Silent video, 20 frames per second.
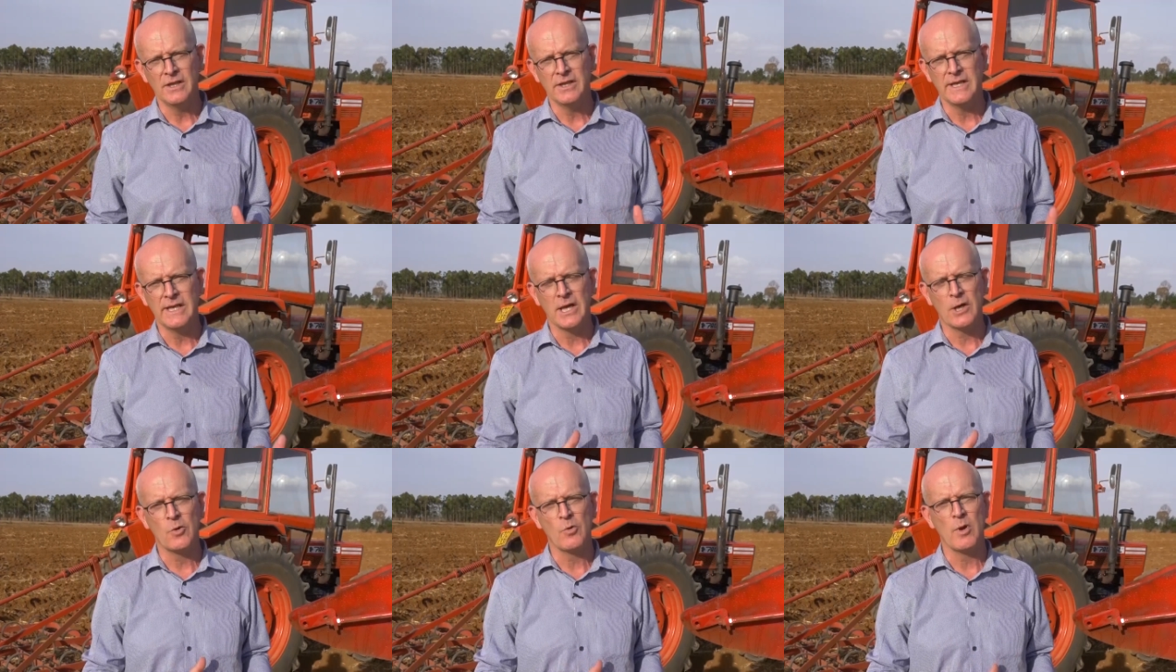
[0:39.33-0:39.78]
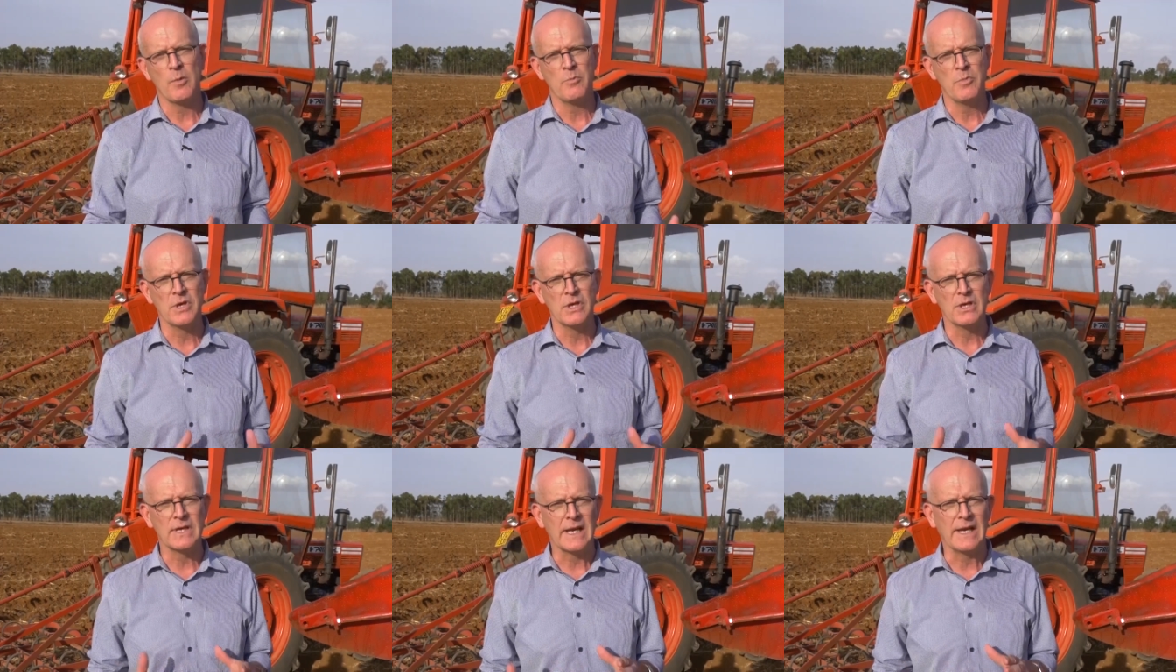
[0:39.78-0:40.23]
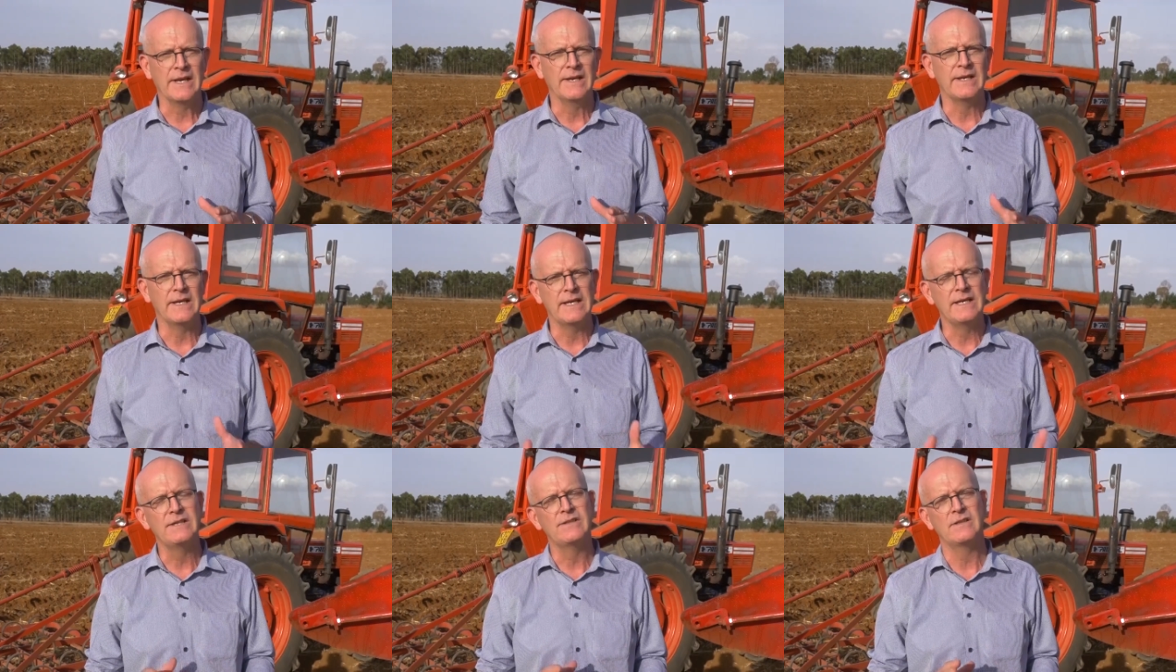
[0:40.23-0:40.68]
the equipment
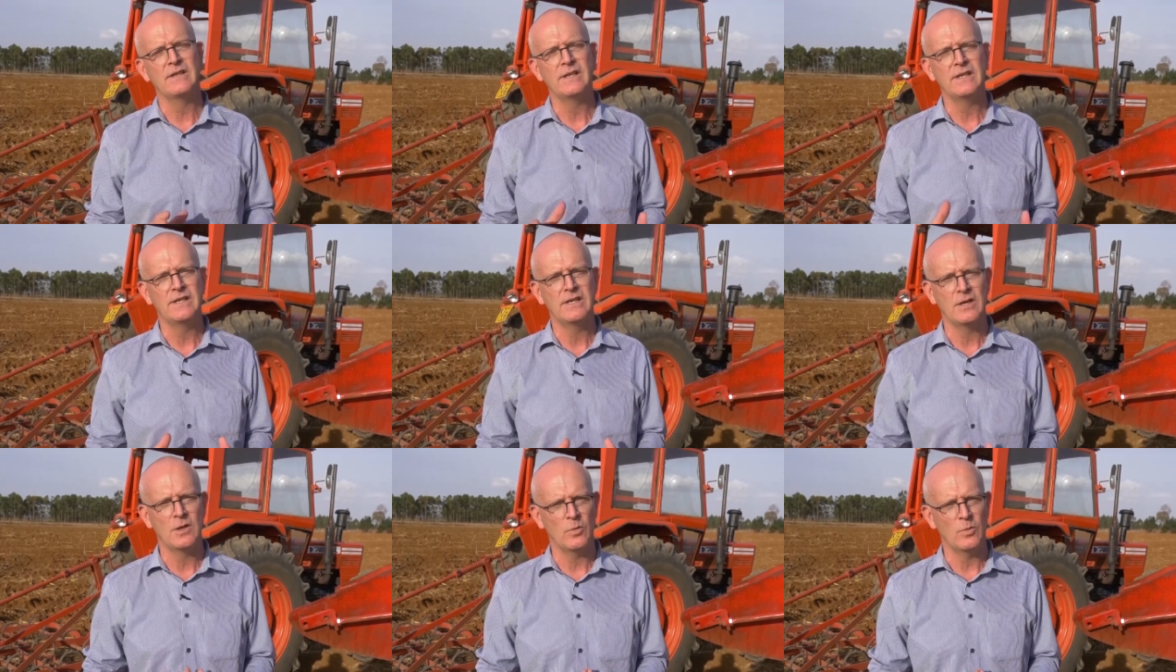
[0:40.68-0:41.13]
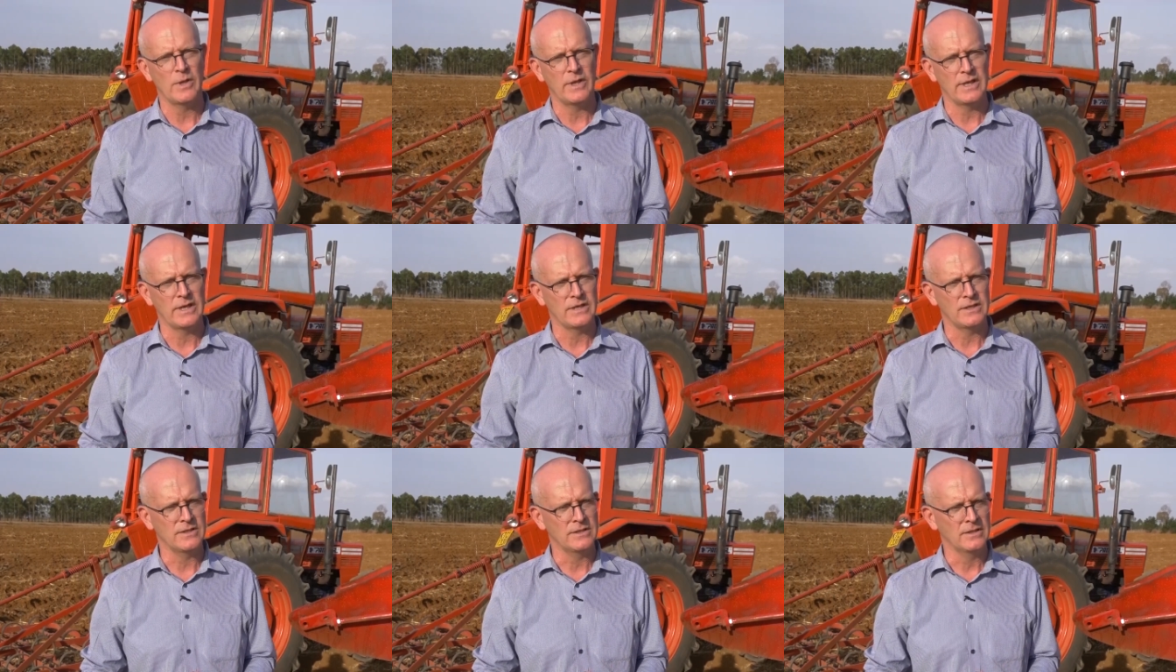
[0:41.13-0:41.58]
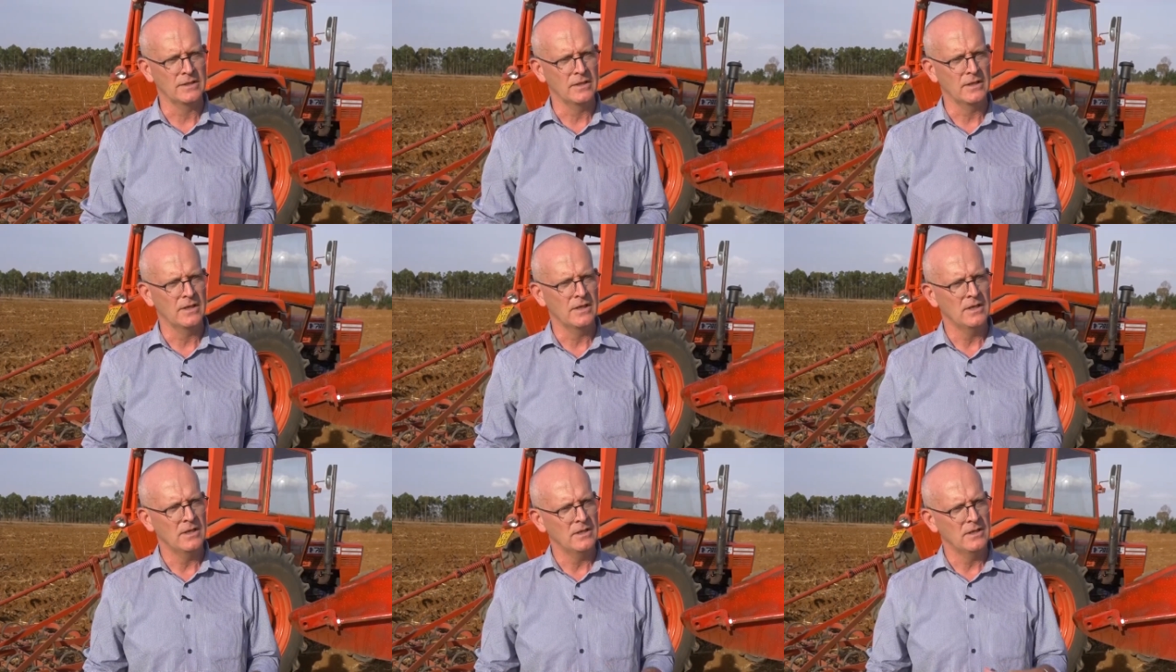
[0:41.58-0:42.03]
can easily deal with it.
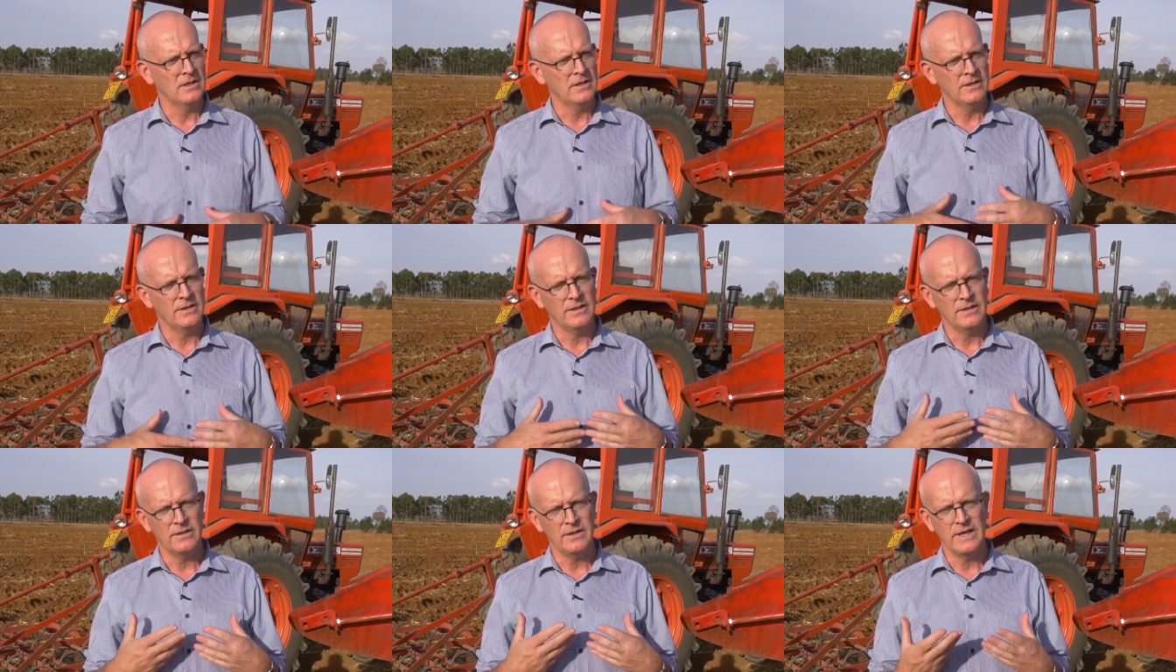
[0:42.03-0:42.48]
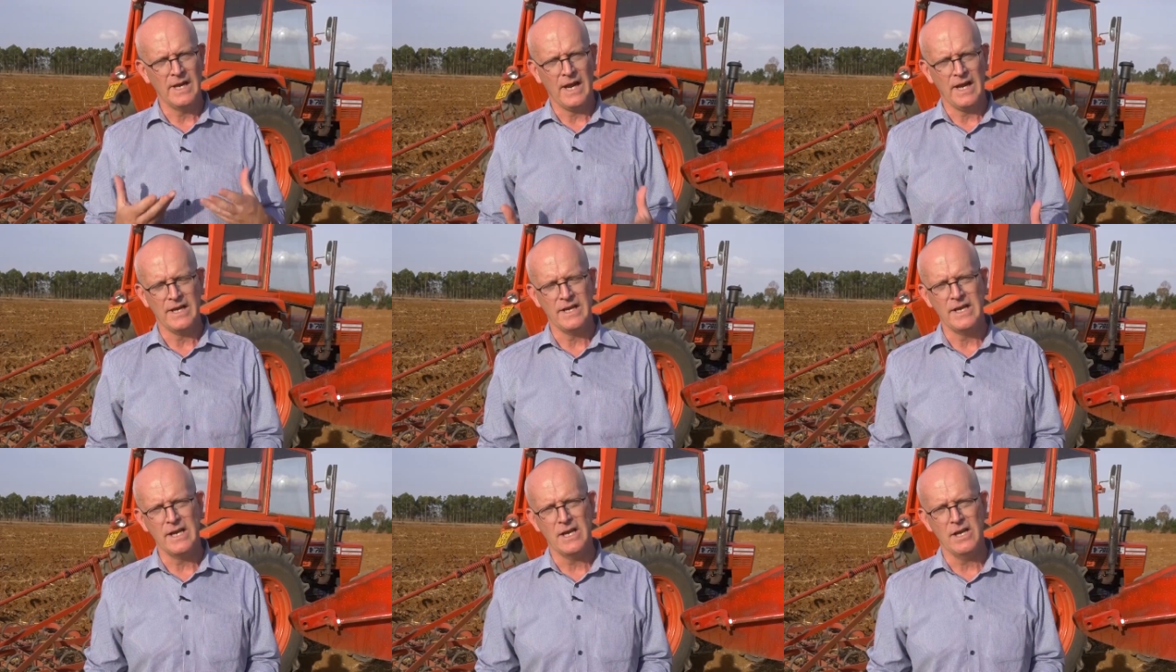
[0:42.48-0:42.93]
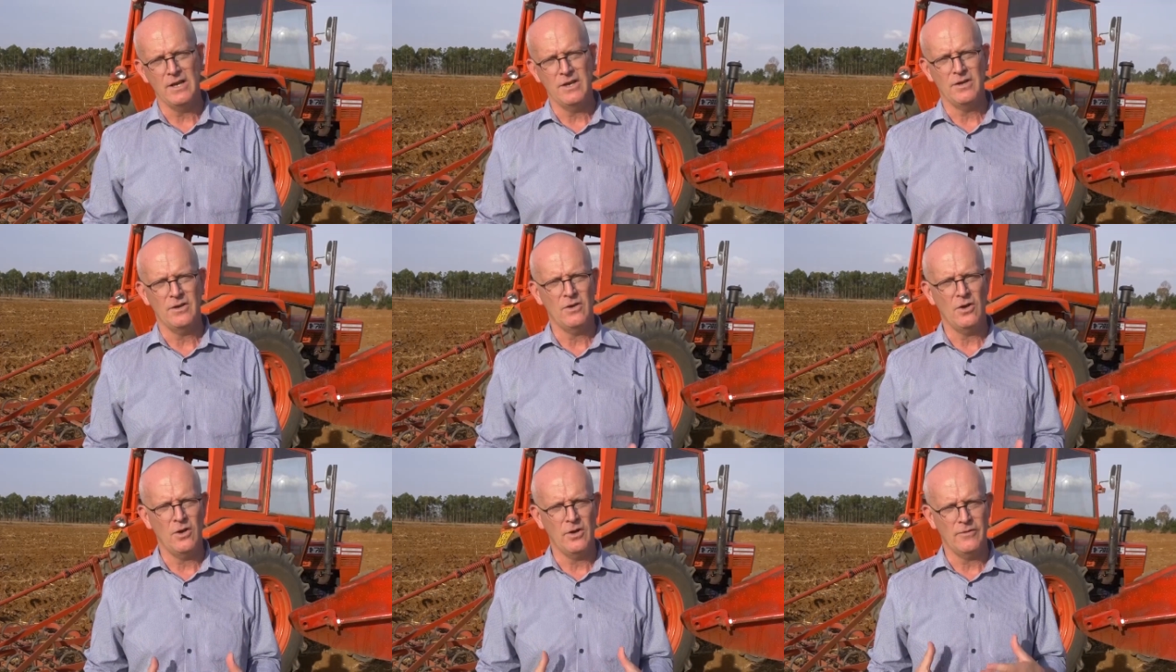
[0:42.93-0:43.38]
The idea
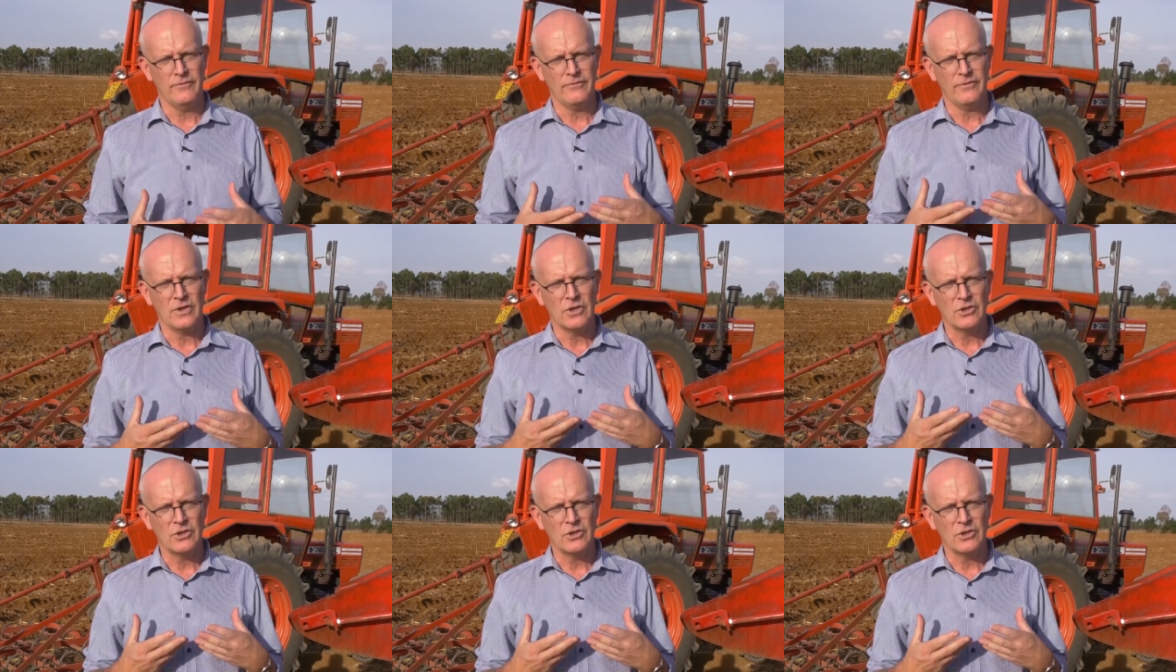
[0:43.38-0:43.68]
of